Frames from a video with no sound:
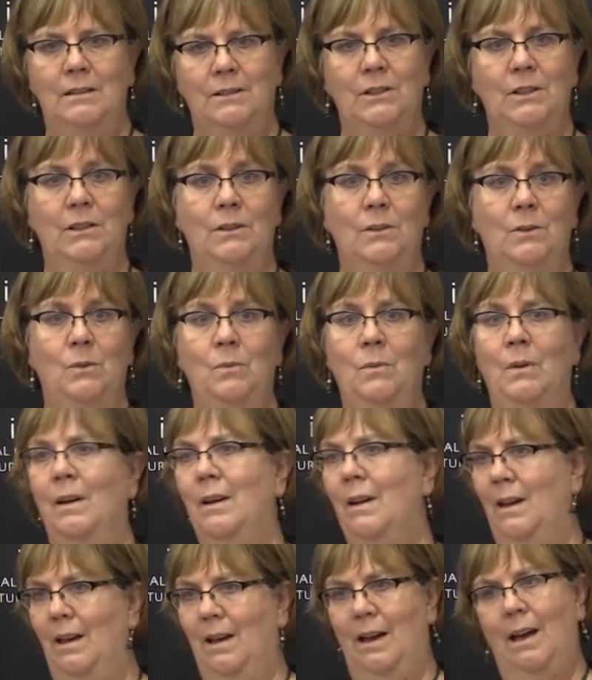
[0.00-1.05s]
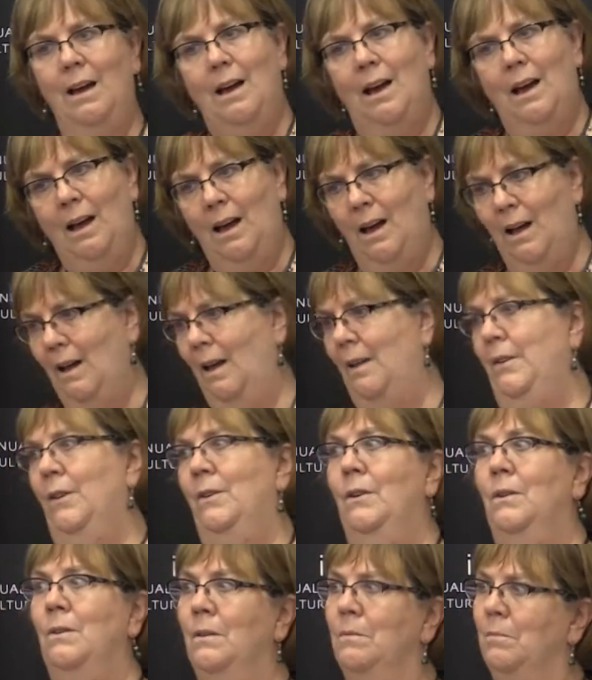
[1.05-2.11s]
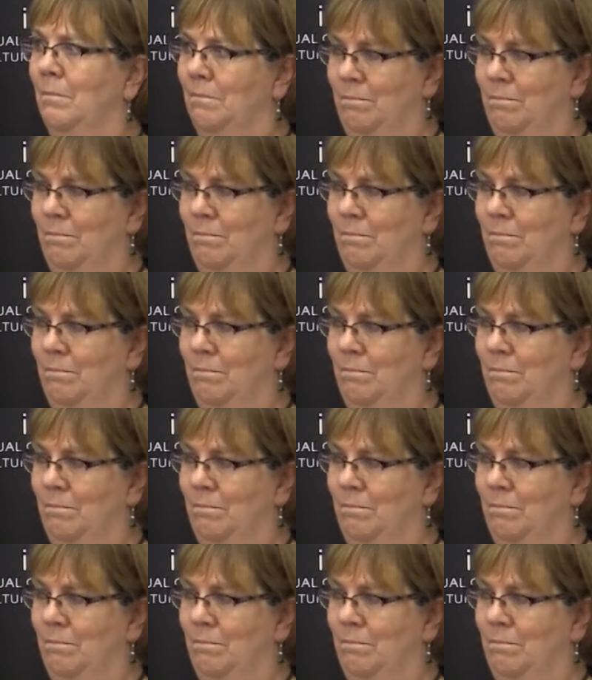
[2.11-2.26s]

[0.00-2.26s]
to other